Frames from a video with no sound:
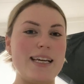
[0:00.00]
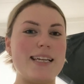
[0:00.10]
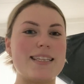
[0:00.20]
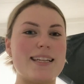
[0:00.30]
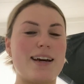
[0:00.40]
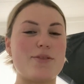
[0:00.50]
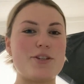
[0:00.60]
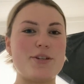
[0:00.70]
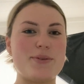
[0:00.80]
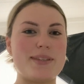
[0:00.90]
It's now
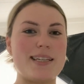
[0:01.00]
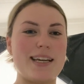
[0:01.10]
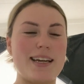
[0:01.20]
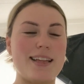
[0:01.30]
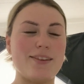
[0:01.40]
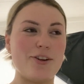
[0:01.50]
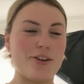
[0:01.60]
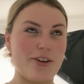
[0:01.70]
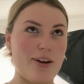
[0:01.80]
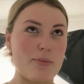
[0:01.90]
Tuesday.
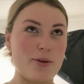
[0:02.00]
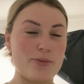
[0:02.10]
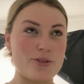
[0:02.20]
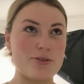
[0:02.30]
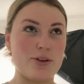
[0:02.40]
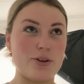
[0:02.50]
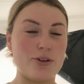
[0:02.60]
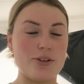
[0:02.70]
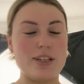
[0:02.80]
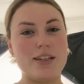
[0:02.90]
London Grammar was so
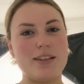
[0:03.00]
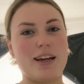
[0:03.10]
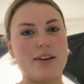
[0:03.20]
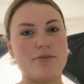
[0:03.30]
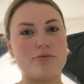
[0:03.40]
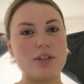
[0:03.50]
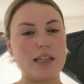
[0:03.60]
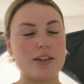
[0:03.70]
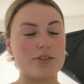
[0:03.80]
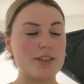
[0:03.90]
good, like
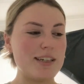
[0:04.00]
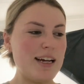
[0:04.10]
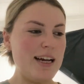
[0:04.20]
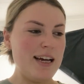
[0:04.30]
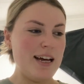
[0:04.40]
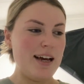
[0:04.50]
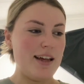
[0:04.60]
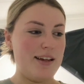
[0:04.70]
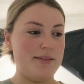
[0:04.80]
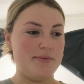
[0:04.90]
really good.
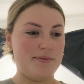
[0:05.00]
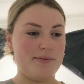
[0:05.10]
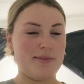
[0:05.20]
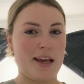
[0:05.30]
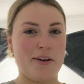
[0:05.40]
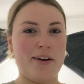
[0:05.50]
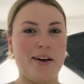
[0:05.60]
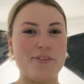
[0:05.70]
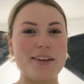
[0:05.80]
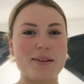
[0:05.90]
I
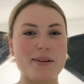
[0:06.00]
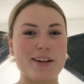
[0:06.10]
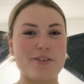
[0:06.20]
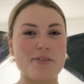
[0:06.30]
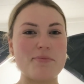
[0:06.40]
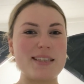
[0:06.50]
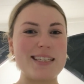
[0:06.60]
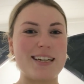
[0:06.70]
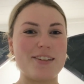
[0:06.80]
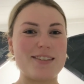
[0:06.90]
feel a bit grim and
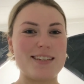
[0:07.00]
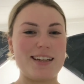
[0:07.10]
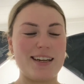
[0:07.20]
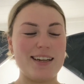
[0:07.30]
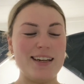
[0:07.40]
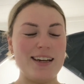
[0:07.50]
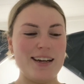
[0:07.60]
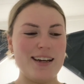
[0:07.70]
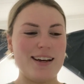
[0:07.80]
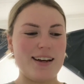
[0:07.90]
tired today.
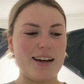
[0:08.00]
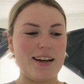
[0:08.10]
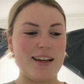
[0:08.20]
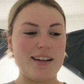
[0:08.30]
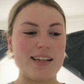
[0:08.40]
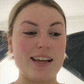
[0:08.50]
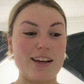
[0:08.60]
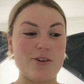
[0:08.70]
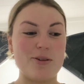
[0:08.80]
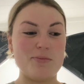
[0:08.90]
I didn't
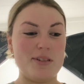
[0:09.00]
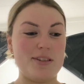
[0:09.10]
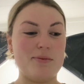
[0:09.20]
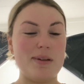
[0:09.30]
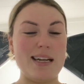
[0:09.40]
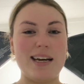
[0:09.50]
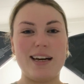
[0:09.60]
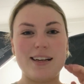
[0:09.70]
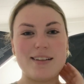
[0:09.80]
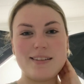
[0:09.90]
get home till
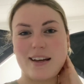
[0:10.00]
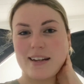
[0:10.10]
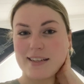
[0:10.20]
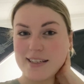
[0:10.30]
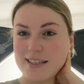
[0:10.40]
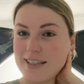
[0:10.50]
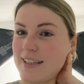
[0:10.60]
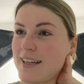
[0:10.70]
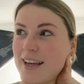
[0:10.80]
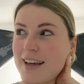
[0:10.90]
midnight and
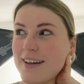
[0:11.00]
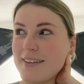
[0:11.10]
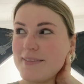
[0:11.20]
yeah,